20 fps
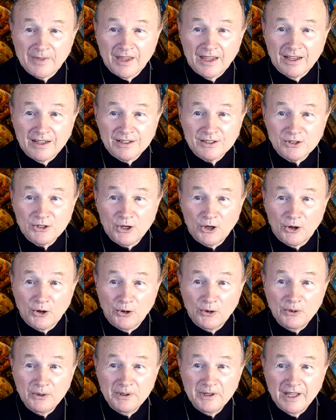
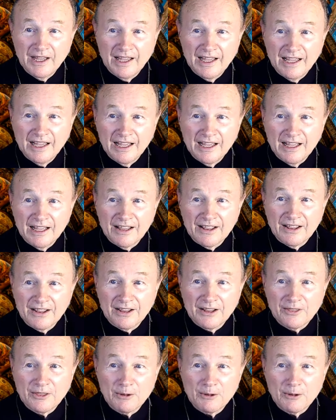So, the